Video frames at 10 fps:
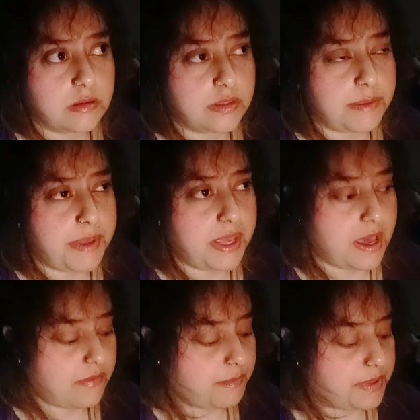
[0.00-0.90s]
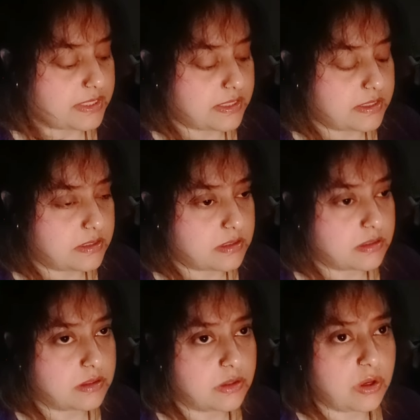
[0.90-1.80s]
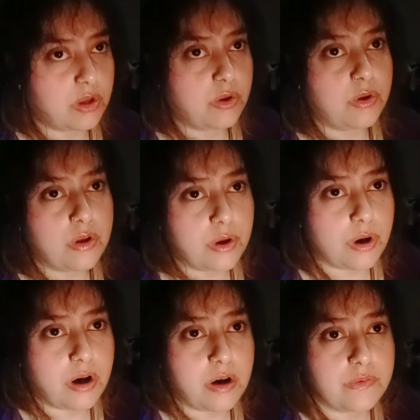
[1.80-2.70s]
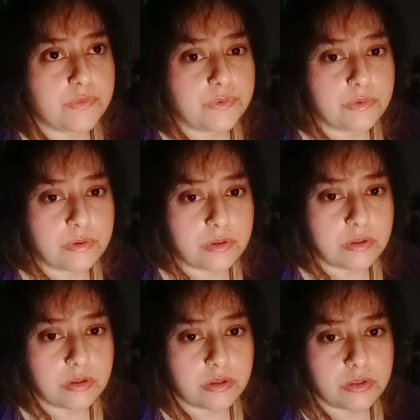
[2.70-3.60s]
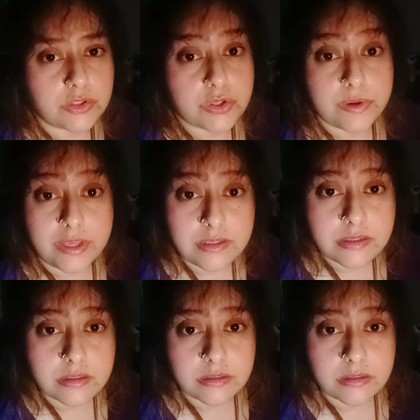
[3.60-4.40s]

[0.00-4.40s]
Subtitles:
They may have a business of trees,